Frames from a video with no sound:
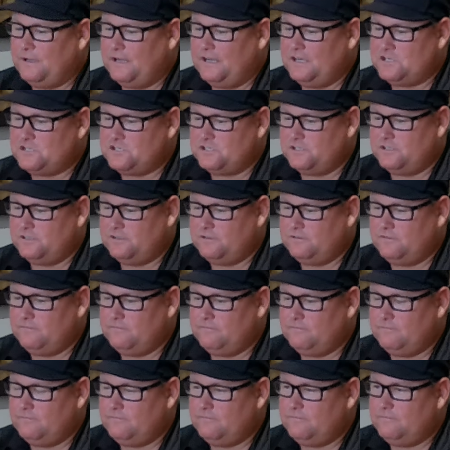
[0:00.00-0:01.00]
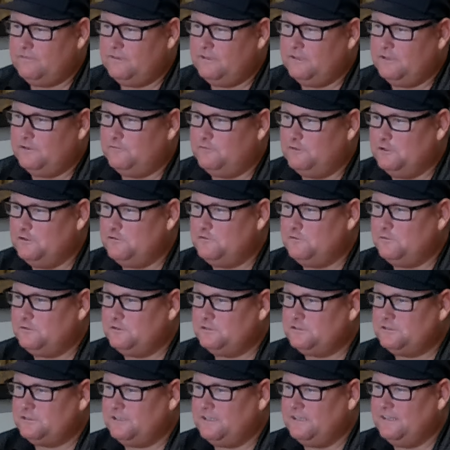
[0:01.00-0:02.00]
passionate
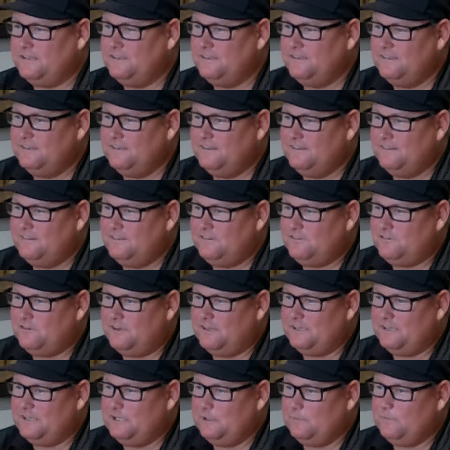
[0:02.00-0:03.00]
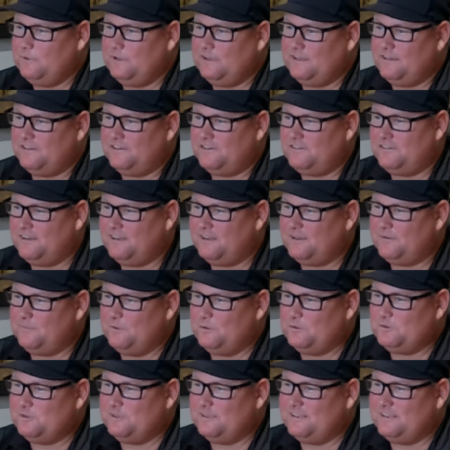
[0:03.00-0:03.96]
individual, so I try and keep that in check most